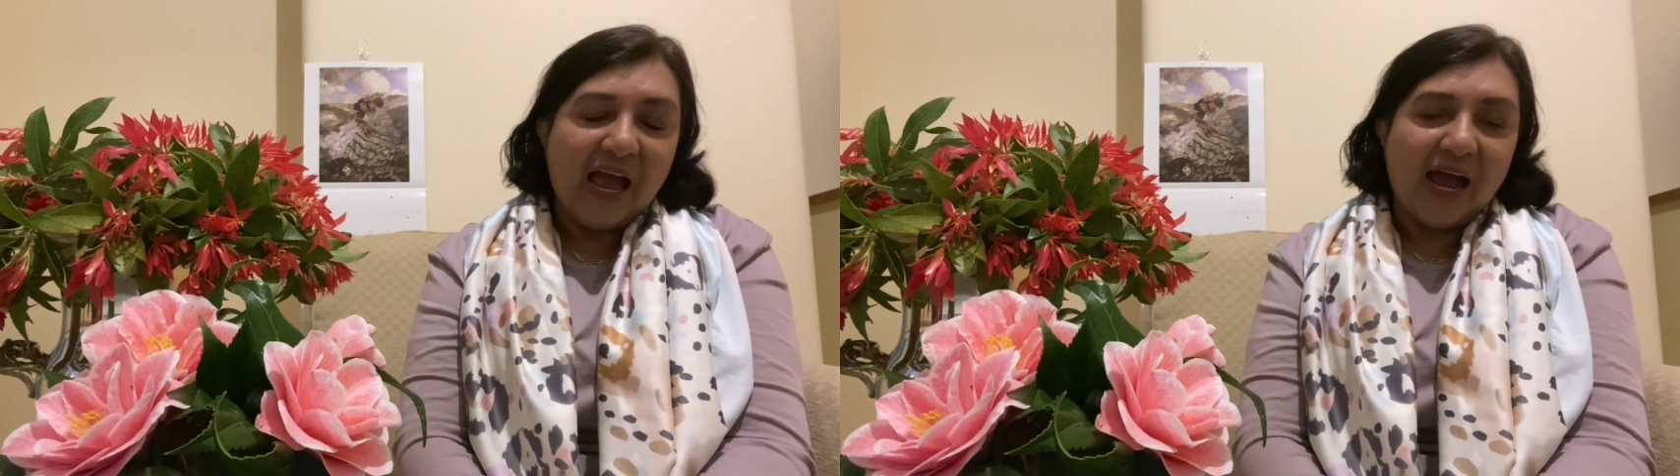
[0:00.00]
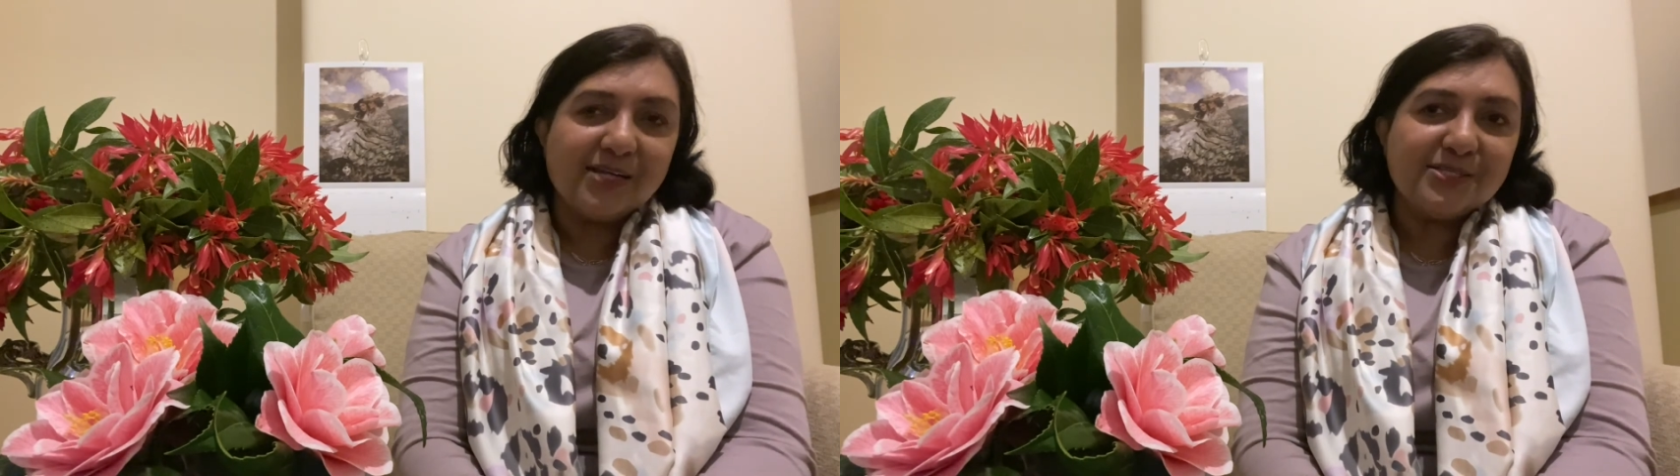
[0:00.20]

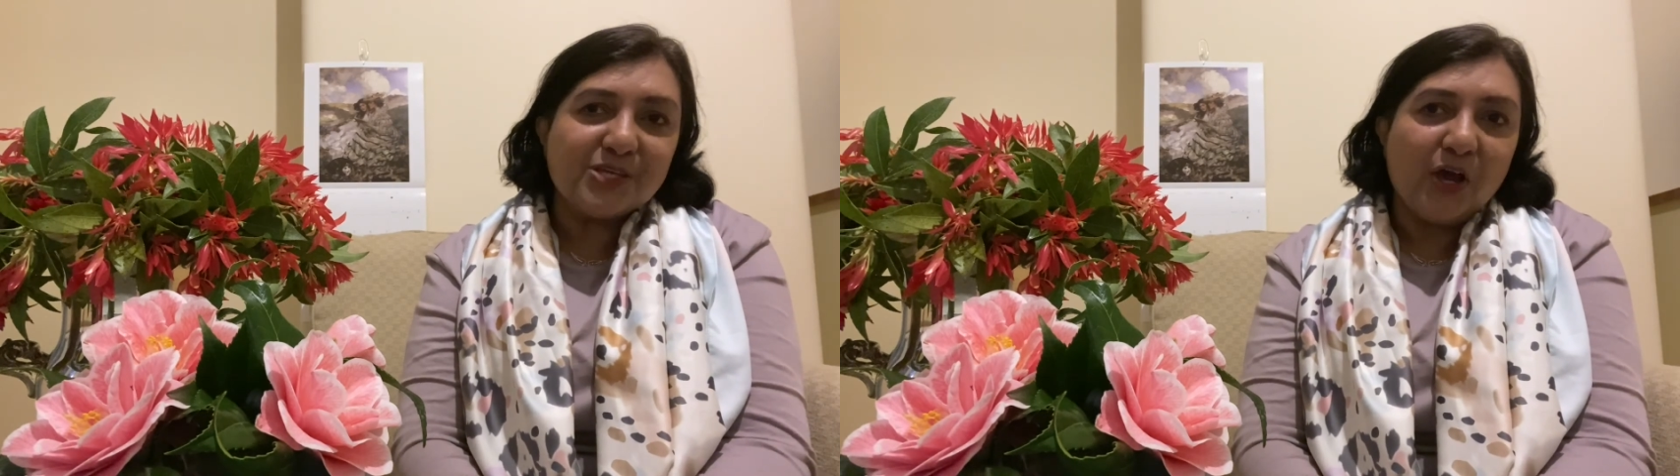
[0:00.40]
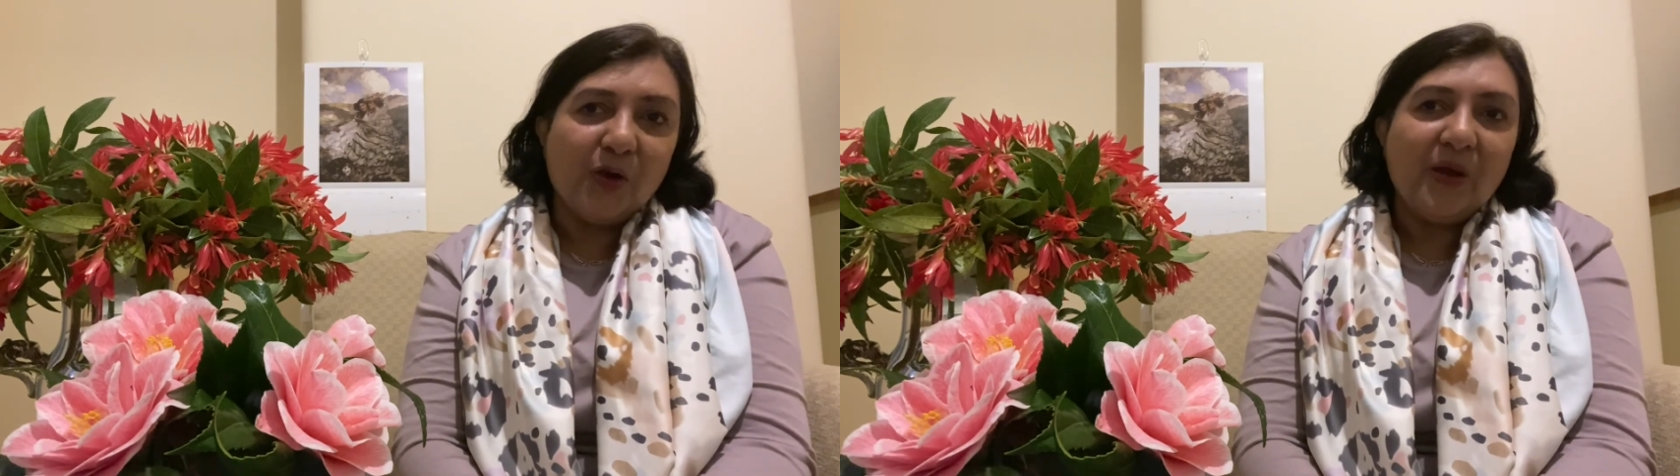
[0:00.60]
And
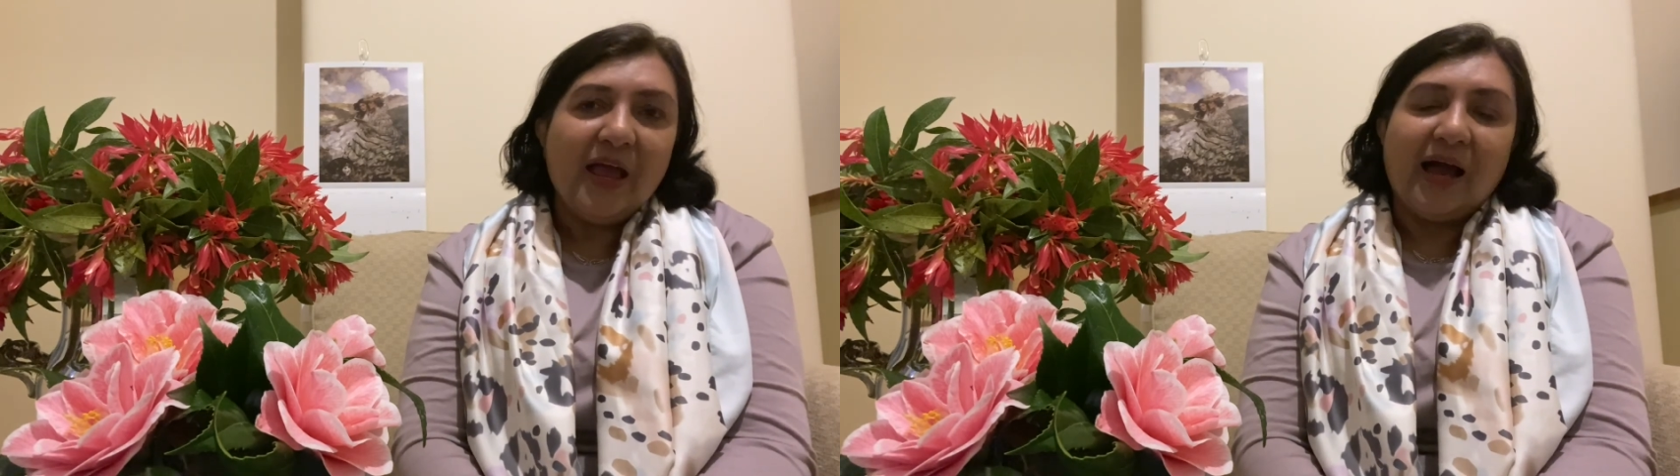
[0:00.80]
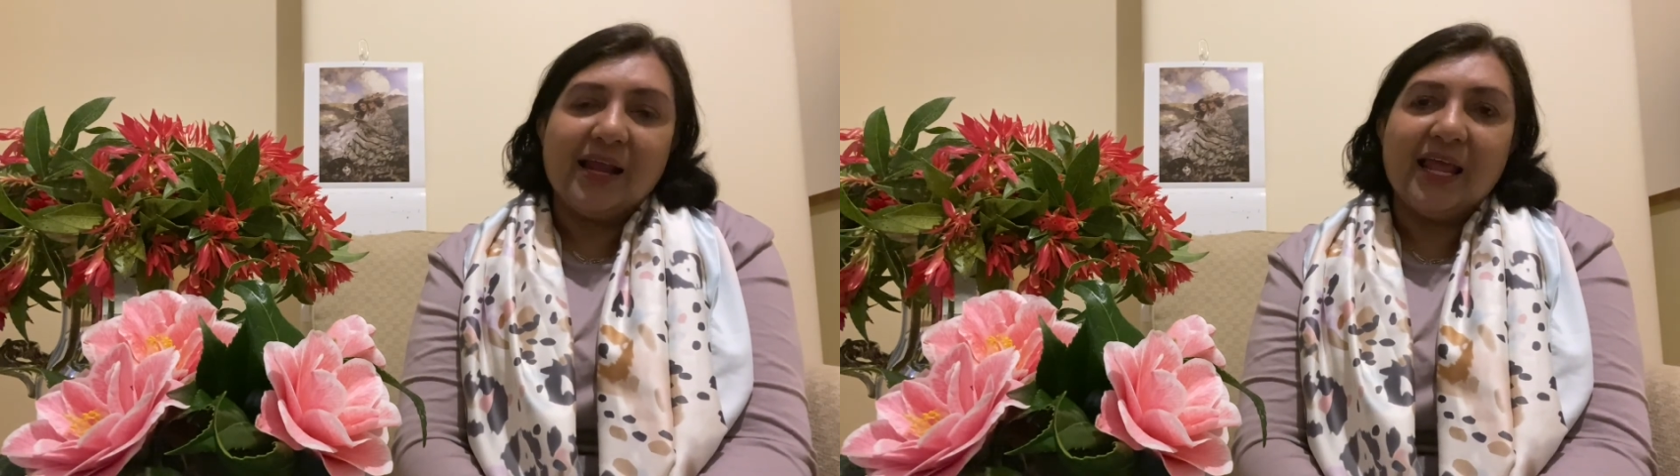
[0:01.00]
so
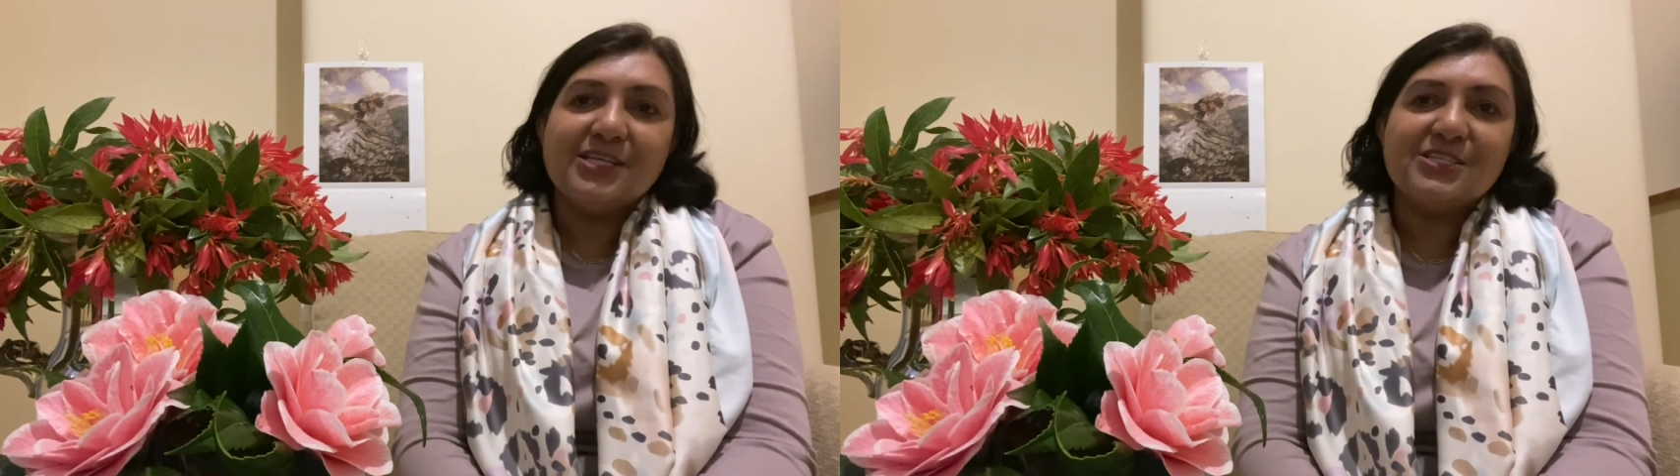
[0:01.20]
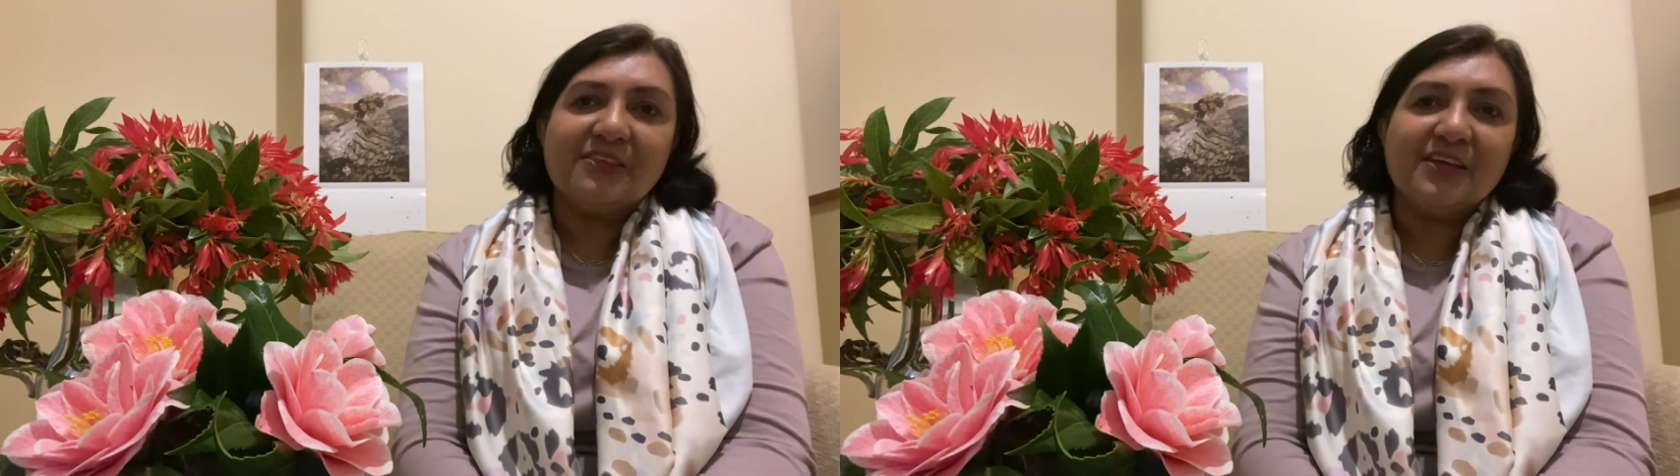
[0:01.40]
I like
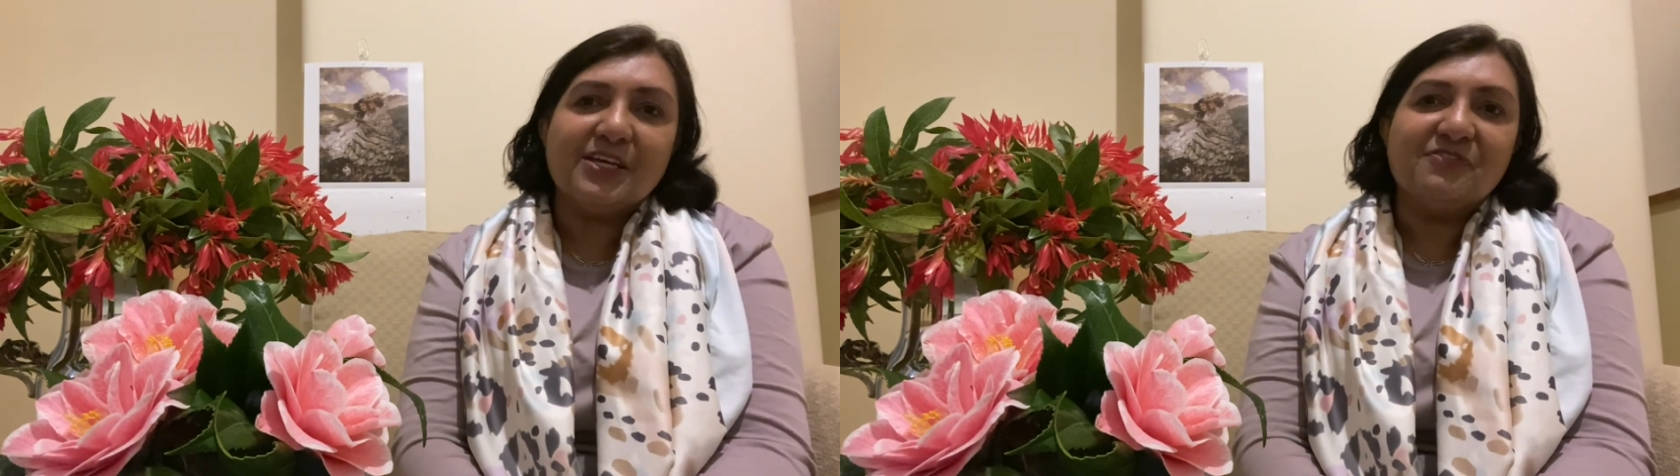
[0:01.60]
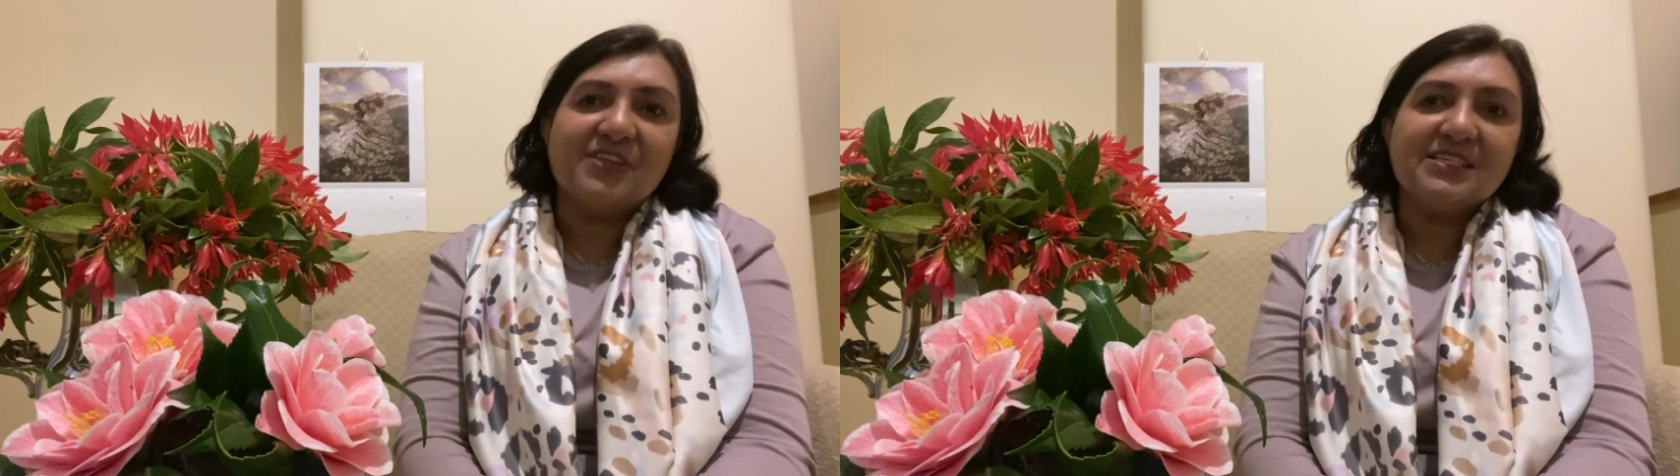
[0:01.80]
to think
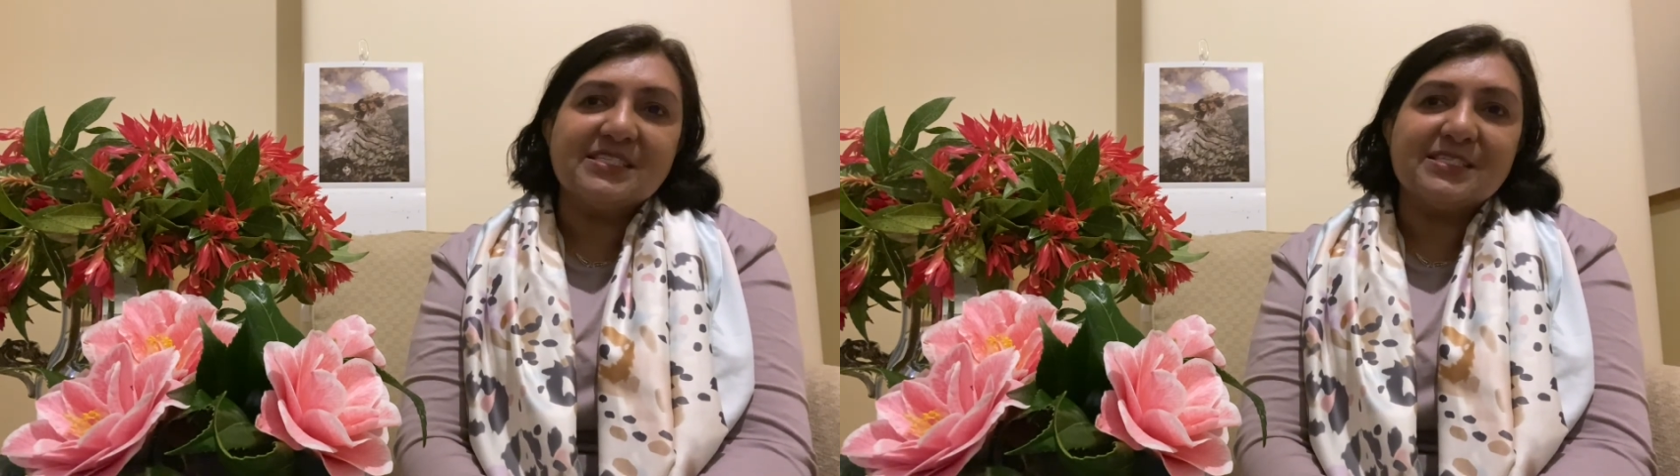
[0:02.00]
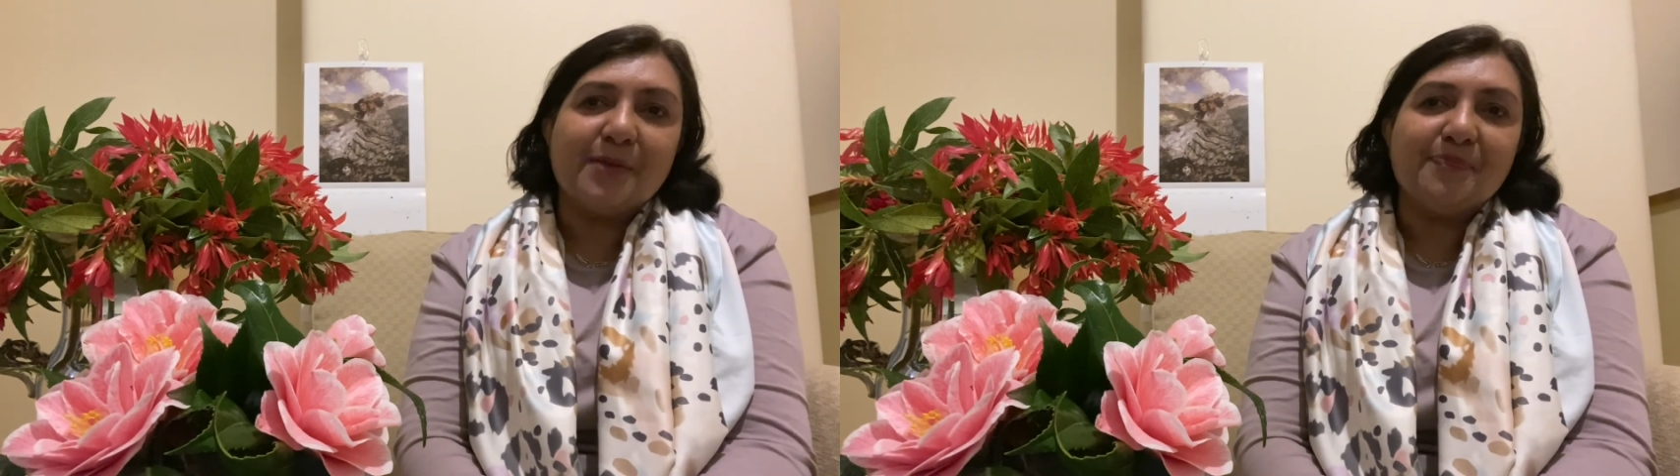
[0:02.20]
of this